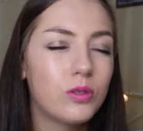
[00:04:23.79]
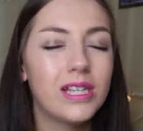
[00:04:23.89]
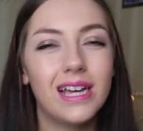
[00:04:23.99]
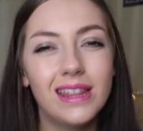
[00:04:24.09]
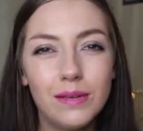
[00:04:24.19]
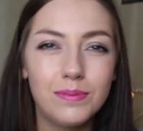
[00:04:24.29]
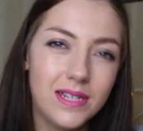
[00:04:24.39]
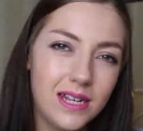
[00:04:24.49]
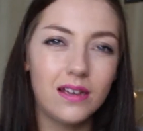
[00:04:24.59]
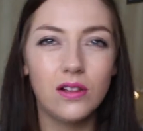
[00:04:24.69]
looks like a
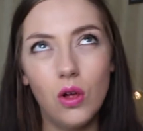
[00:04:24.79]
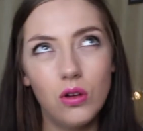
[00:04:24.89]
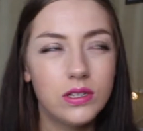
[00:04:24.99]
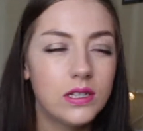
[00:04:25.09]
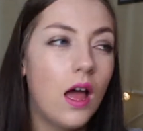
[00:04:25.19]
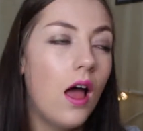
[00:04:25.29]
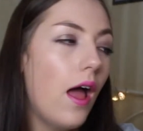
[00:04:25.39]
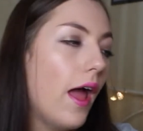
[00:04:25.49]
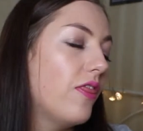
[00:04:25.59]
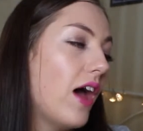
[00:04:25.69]
lipstick gloss
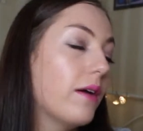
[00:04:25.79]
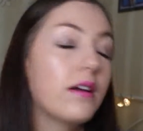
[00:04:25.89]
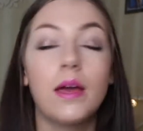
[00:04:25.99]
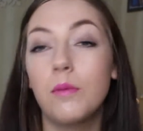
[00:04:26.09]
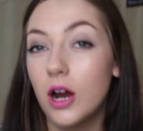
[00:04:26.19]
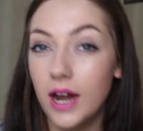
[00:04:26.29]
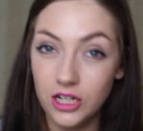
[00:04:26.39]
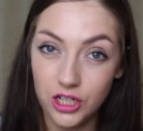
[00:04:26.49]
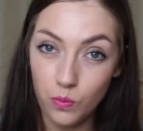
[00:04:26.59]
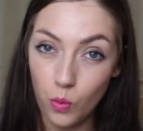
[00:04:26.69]
that Kim
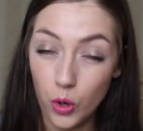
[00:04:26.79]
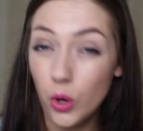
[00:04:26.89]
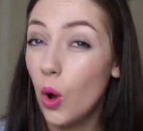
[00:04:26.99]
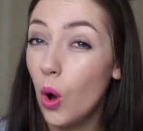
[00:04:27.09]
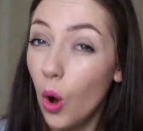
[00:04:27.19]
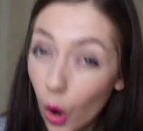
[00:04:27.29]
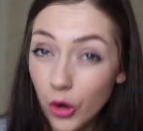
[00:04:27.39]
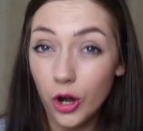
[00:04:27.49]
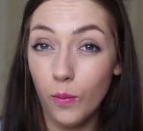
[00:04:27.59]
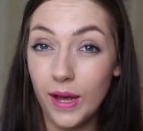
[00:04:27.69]
Kardashian wore
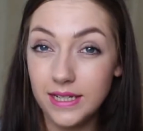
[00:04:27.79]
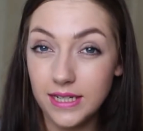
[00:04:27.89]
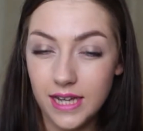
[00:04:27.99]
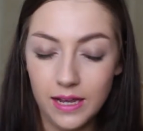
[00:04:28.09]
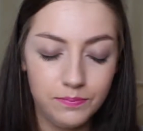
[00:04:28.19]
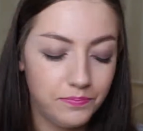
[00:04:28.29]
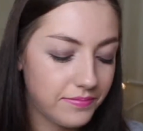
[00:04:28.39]
on her wedding day.